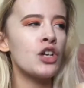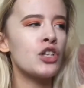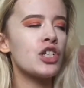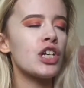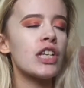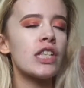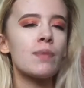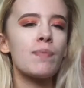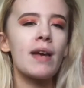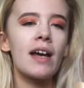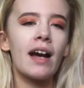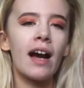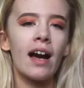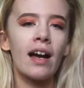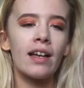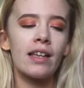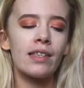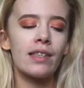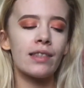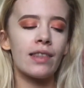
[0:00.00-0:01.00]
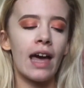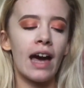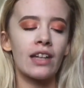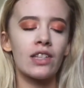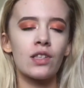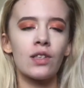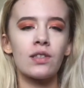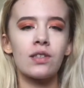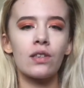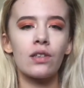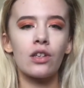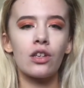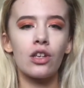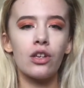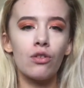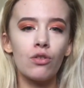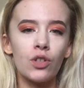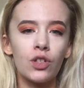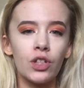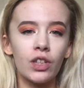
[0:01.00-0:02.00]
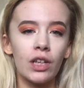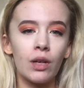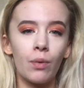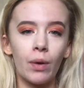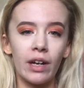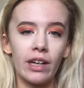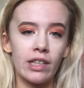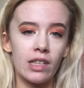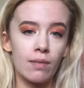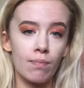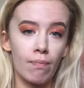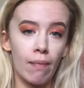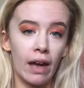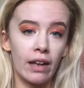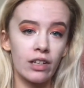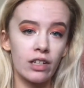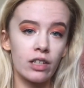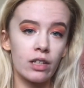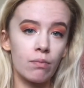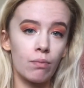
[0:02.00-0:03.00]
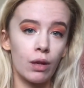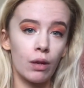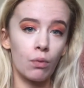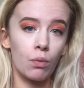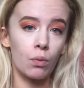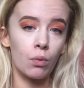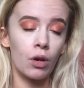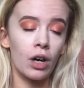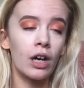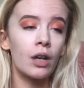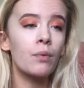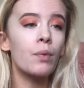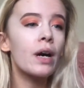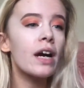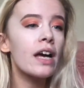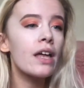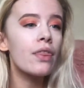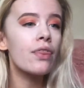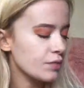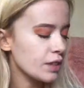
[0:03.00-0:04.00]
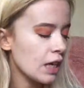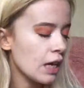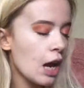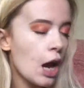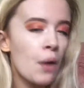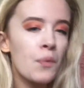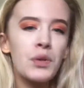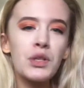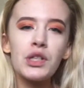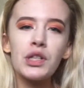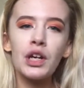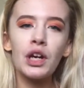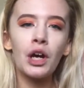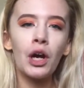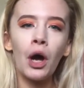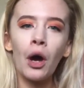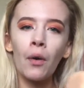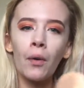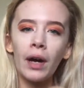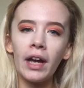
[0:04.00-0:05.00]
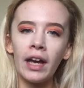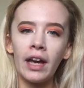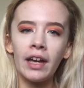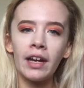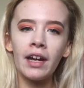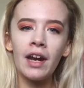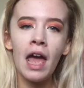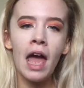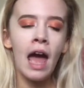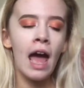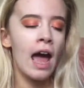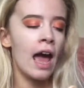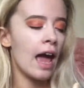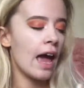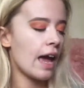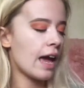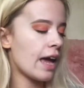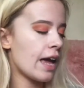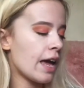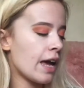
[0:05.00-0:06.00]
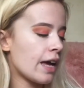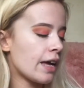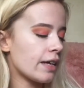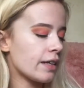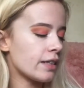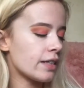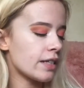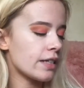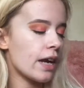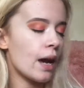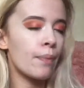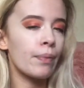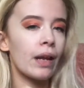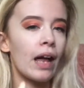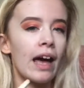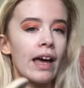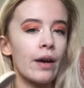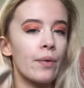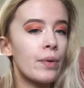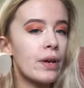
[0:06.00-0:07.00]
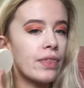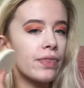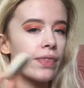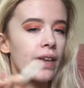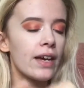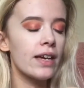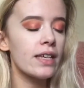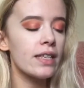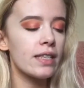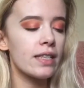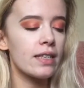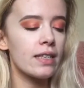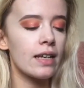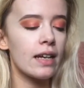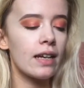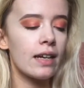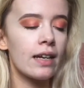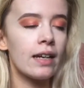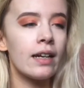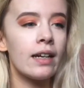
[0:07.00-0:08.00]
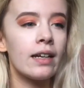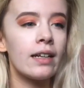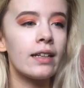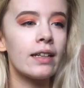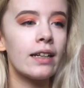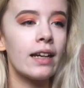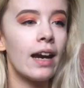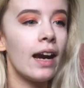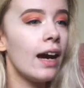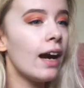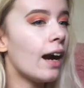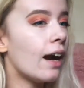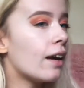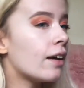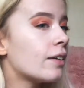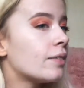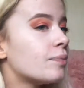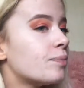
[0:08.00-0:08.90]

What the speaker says: just because that's usually what it's meant to be worn with. I'm just gonna go in and apply it with this, and yeah.